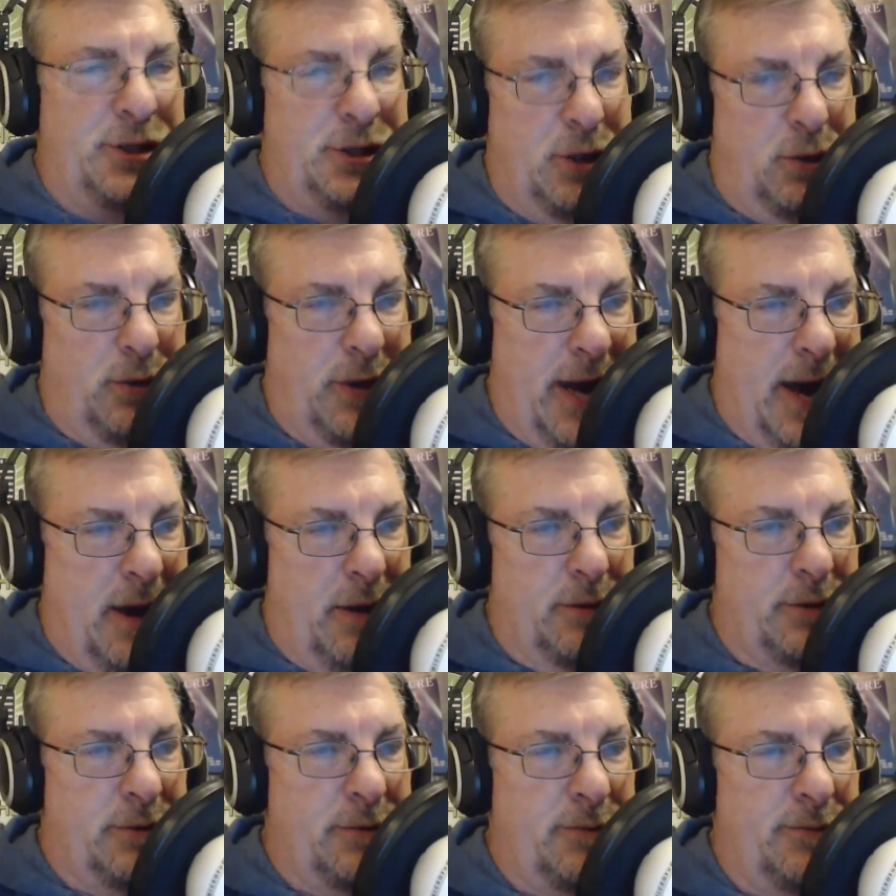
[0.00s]
sold
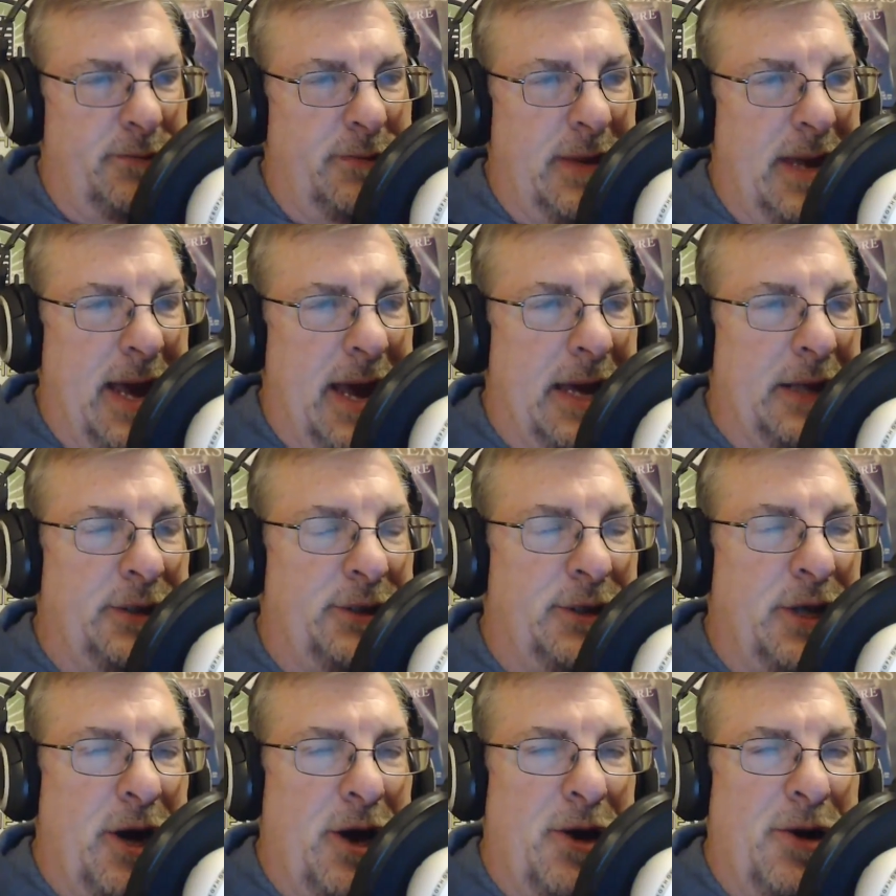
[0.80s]
out. And
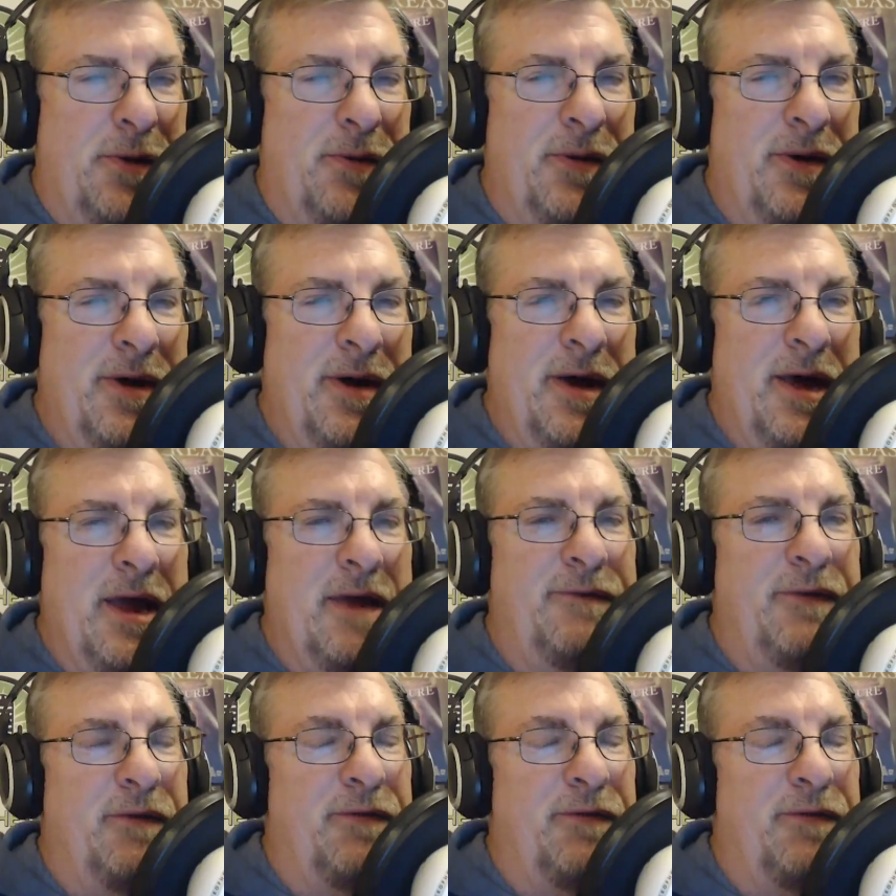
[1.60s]
so if you